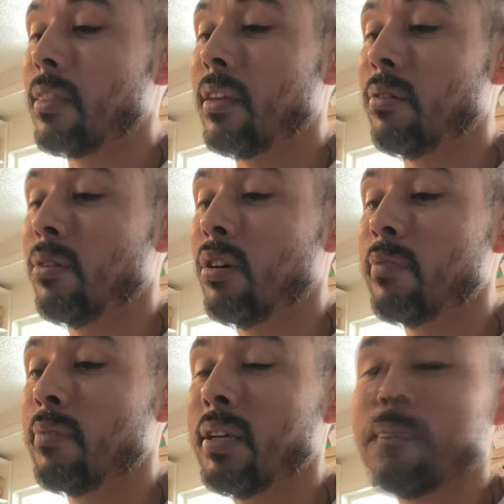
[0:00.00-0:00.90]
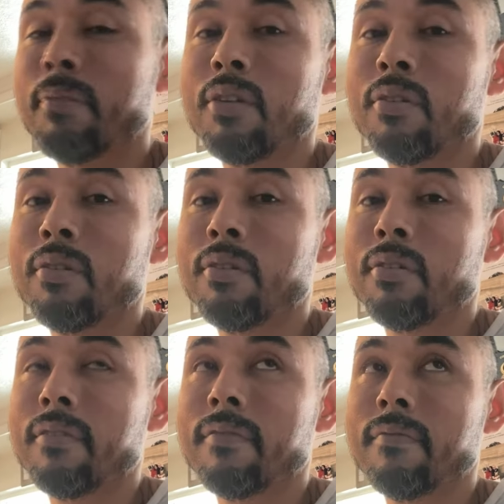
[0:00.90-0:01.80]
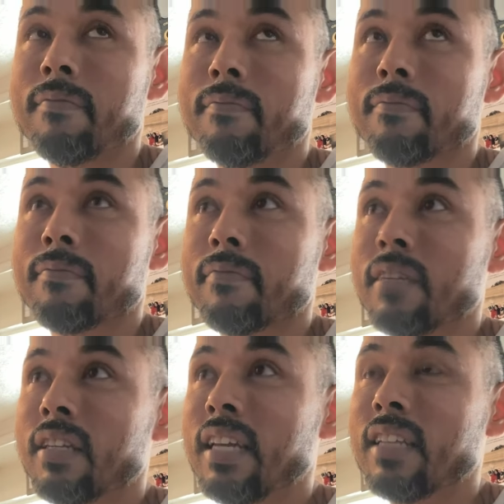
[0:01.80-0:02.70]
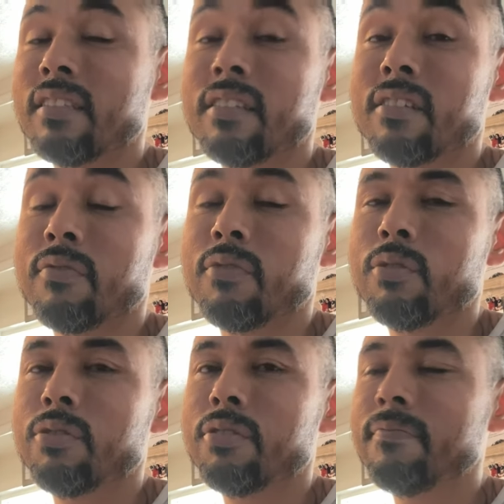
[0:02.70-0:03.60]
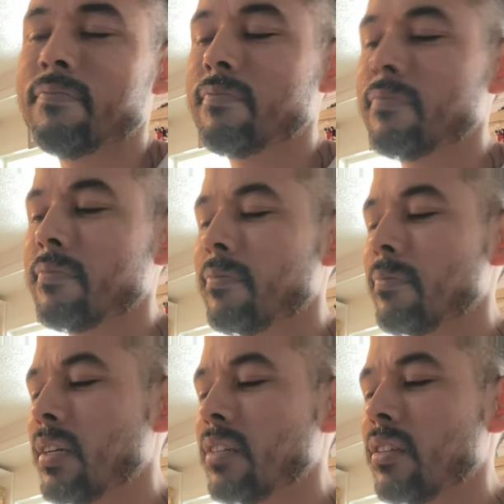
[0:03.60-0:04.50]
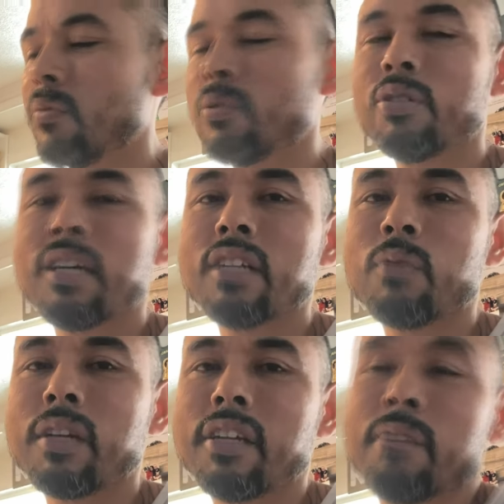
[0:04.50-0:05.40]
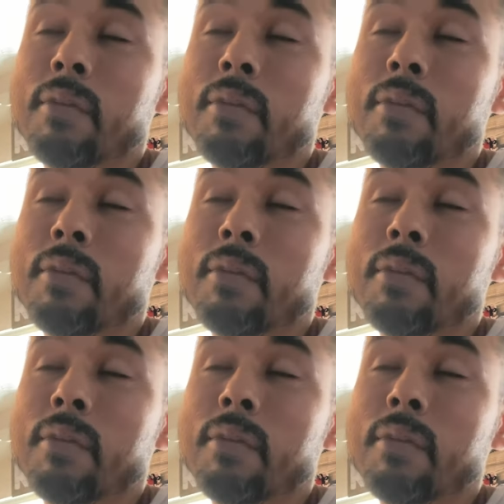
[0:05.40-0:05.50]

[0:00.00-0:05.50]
It'll help me make better analyses in the future, because I know what you guys want to hear.